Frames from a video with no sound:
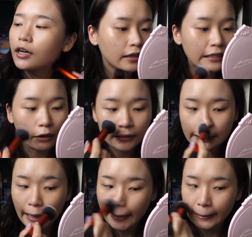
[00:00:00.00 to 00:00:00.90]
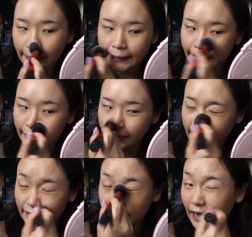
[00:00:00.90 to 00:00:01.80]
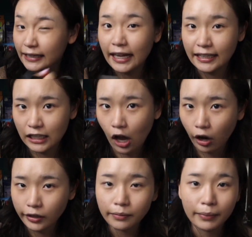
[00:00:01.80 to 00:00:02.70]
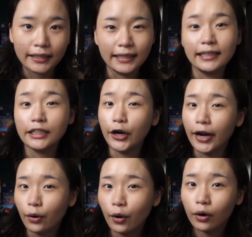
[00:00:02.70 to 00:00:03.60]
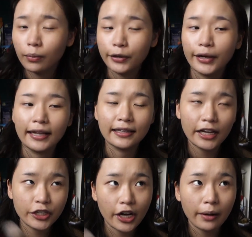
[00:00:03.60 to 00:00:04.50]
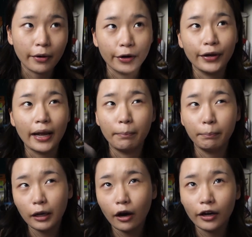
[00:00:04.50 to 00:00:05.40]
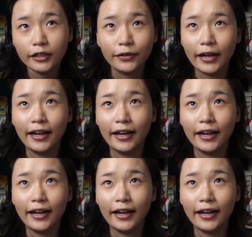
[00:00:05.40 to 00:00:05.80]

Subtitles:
Downside is that it doesn't last as long, but since you're at home, you can touch up or you can blot, you're